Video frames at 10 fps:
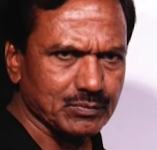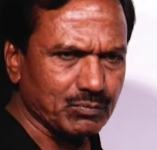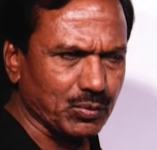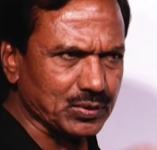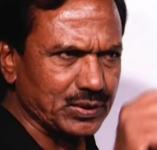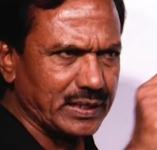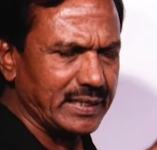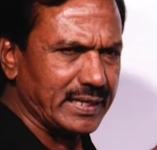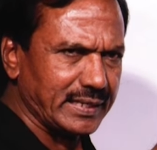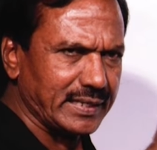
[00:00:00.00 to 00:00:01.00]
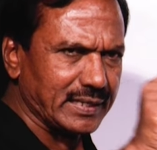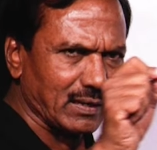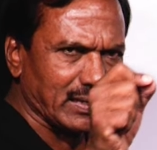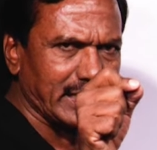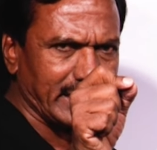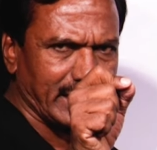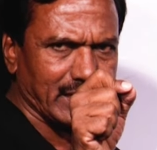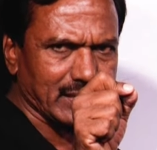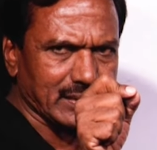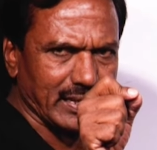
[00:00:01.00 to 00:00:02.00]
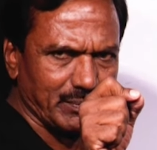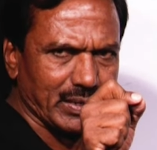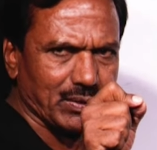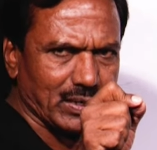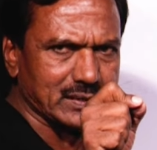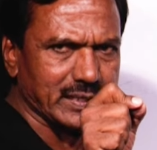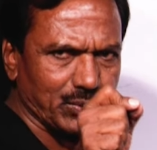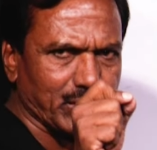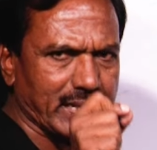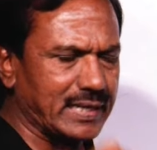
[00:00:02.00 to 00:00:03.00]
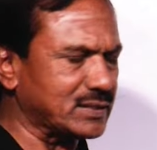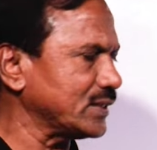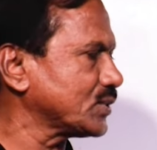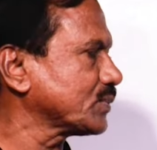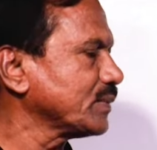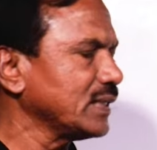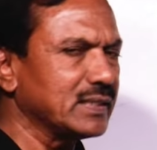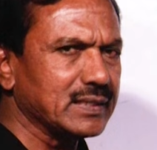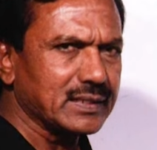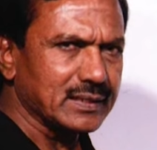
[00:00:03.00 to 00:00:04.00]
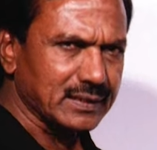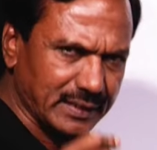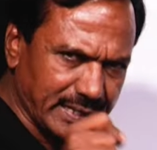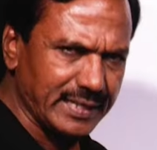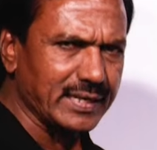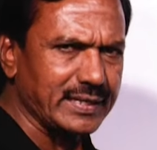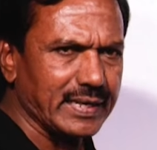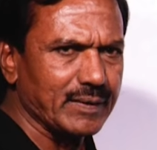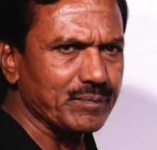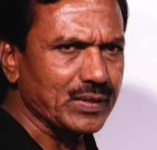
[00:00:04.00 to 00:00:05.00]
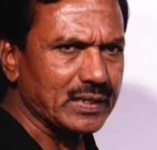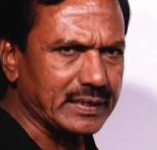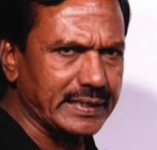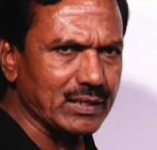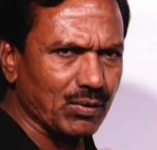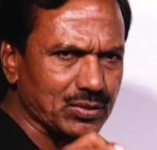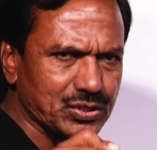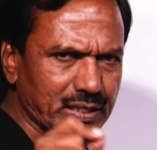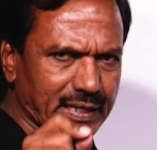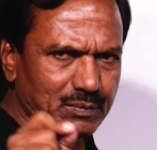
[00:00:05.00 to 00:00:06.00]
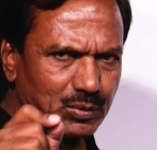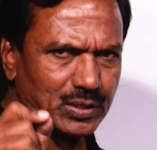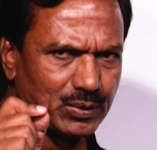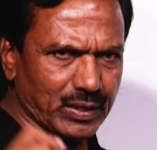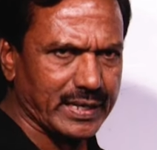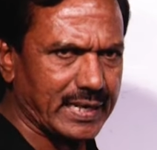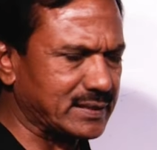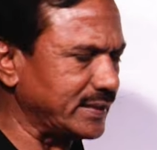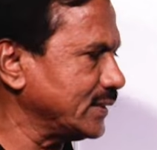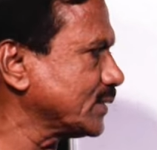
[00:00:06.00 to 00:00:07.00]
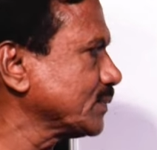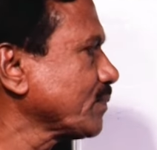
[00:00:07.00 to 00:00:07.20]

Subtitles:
Both DNA and RNA can be called as the nucleic acids. DNA, deoxyribonucleic acid.